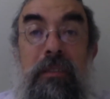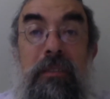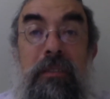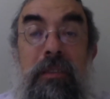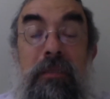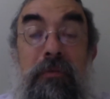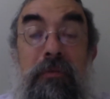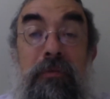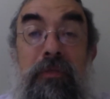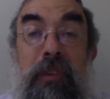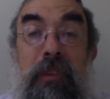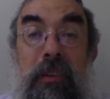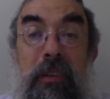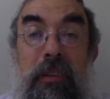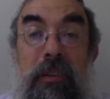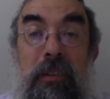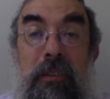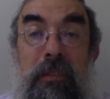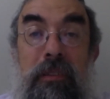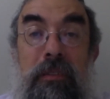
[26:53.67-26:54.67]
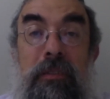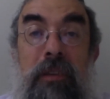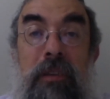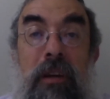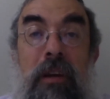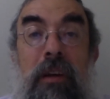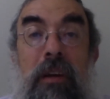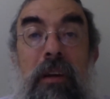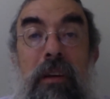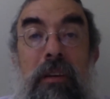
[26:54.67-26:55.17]
on the level of
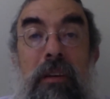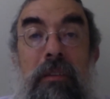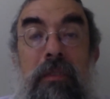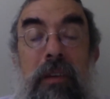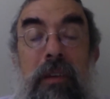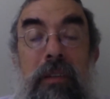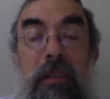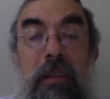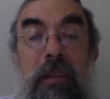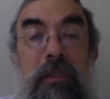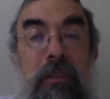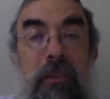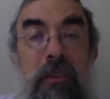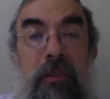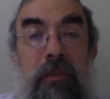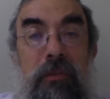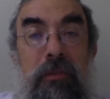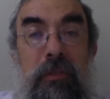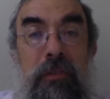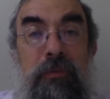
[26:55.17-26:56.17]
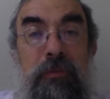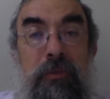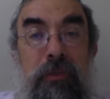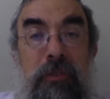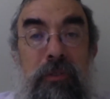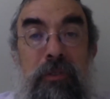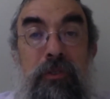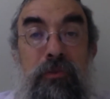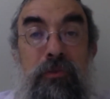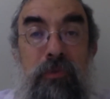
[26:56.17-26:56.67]
ideas and
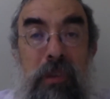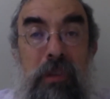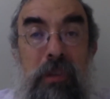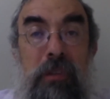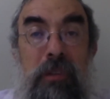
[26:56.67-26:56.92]
feelings,